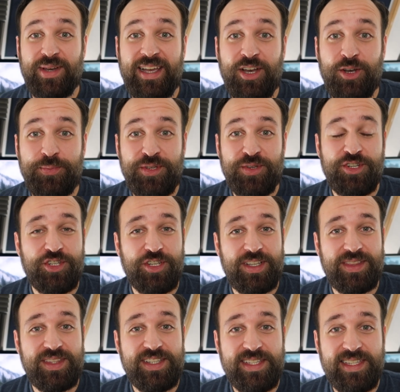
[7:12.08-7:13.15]
so I hope you
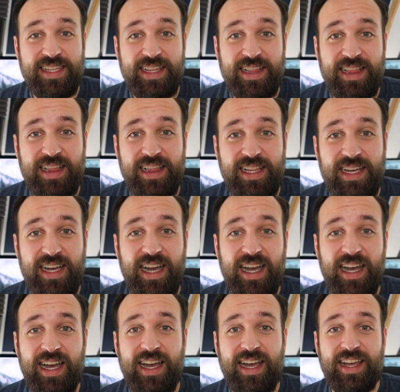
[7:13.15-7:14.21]
enjoyed this little
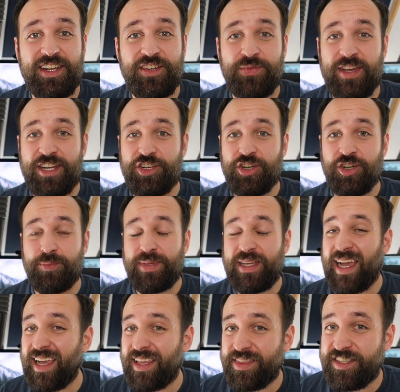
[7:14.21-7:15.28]
uh, adventure
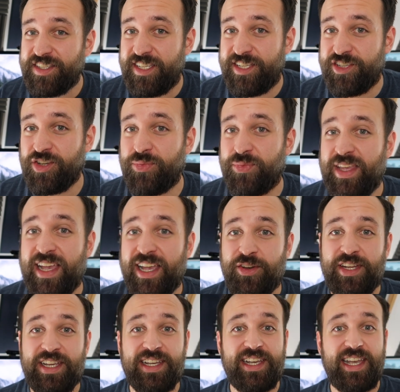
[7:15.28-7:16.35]
behind the scenes of the
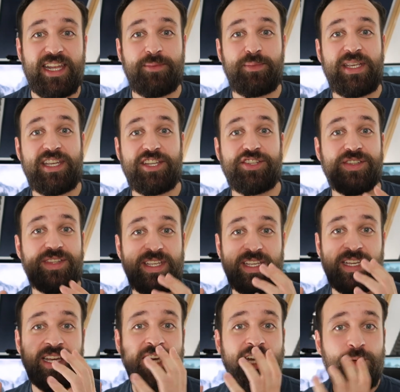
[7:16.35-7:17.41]
Ionic Academy into
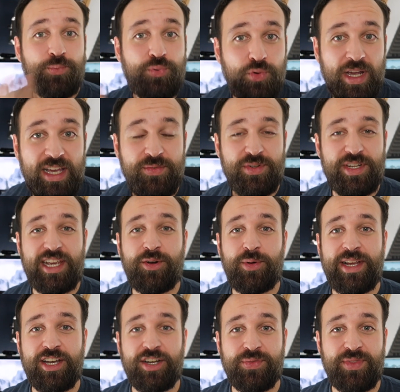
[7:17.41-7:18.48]
the private
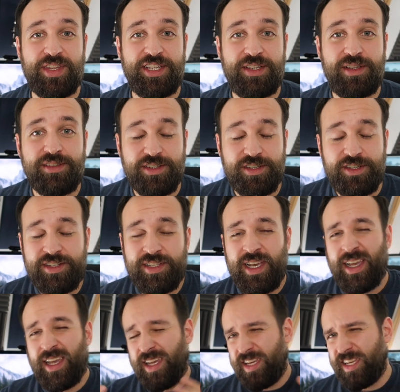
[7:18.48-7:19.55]
area of the users.
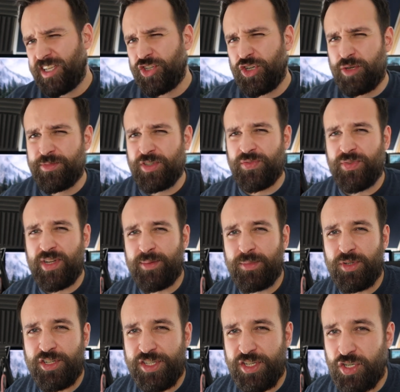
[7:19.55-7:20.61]
In terms of
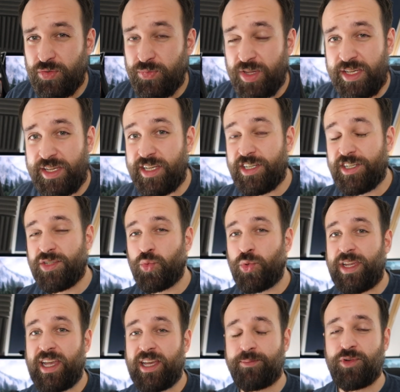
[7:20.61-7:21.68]
numbers, over the years
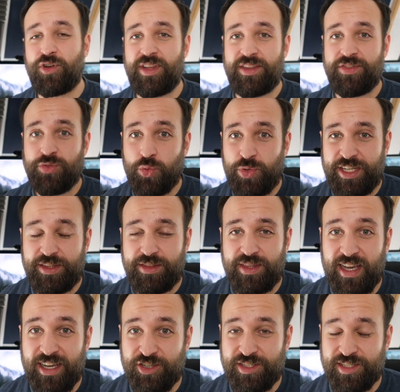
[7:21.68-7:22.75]
we had more than three
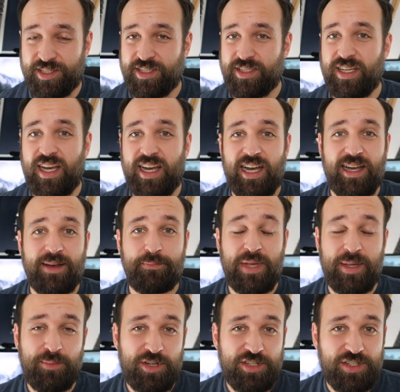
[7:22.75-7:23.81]
thousand uh,
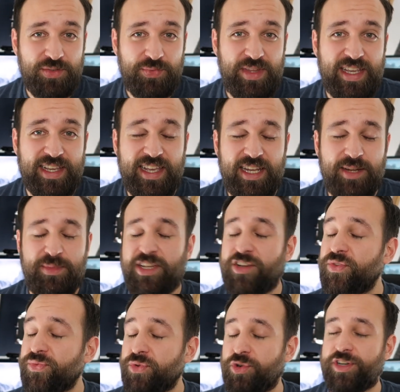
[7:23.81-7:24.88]
members of the Academy.
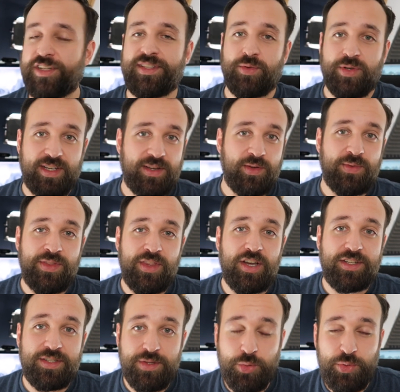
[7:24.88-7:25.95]
Of course,
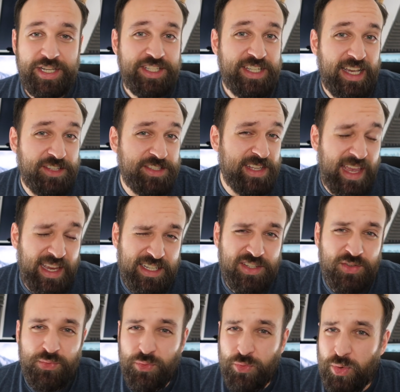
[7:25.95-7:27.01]
not three thousand
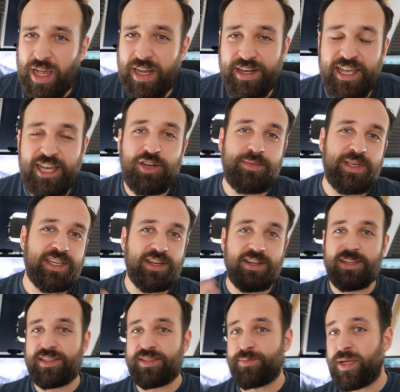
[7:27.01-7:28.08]
active right now,
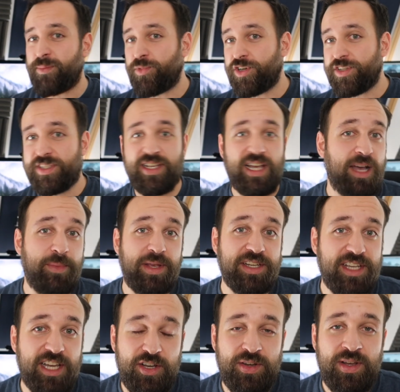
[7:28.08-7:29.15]
because members come
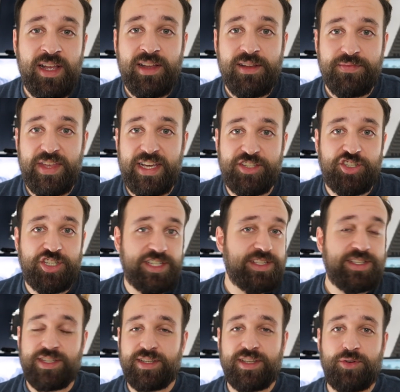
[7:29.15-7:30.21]
and go. That's
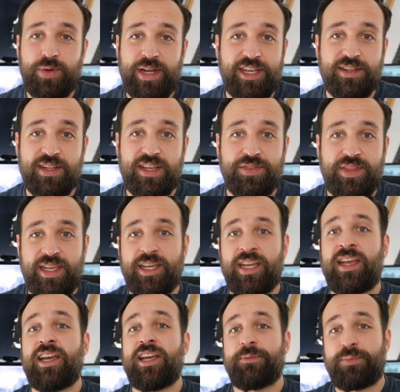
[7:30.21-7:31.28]
just a regular thing.
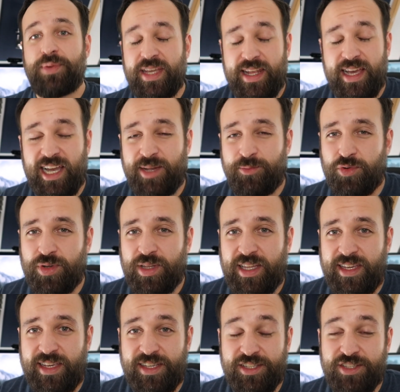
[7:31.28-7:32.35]
But I'm
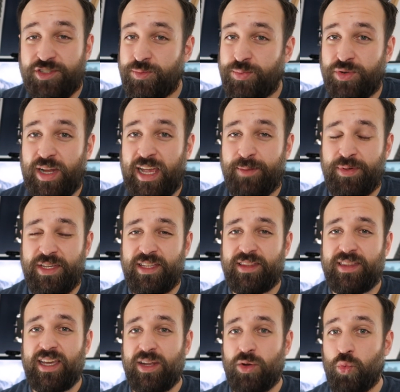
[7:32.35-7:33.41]
really super happy
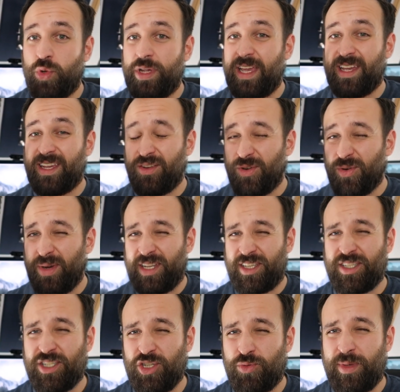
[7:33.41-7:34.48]
that we had already
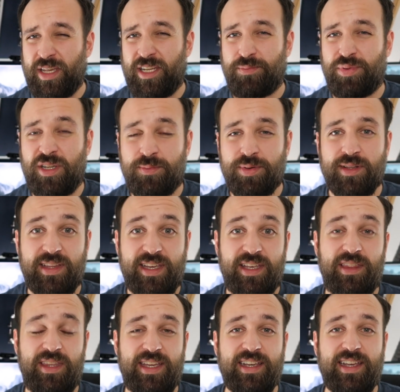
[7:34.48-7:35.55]
so many people
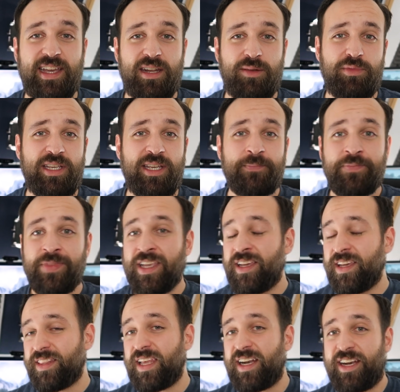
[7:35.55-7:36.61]
in the Academy
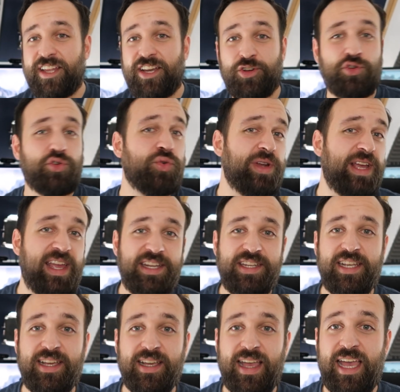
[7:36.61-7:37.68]
that are now
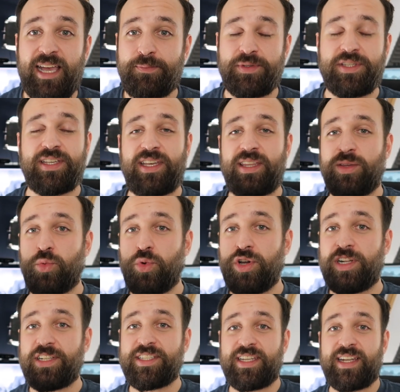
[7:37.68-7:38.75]
creating apps in the
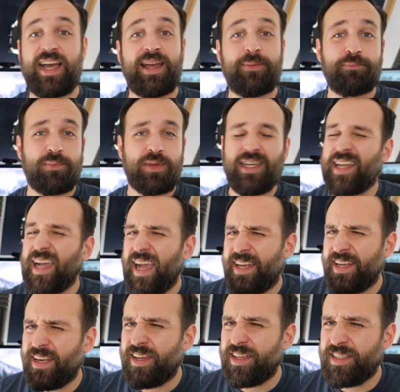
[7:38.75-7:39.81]
world, and I'm
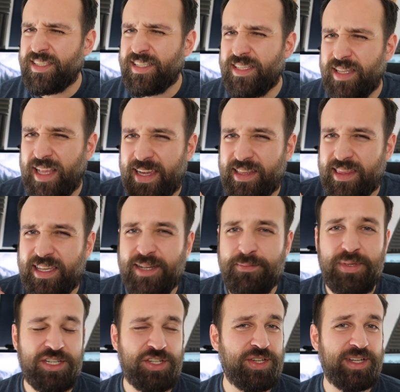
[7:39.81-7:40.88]
kind of slightly a
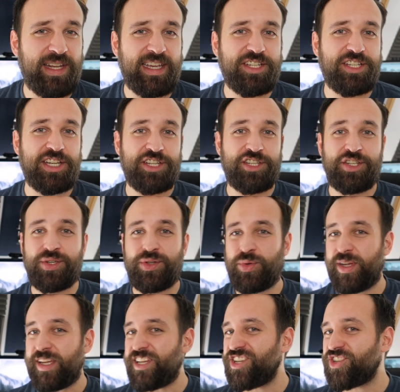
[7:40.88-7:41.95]
bit connected to
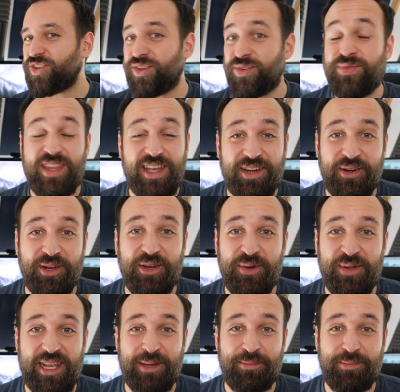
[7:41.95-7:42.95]
each of their own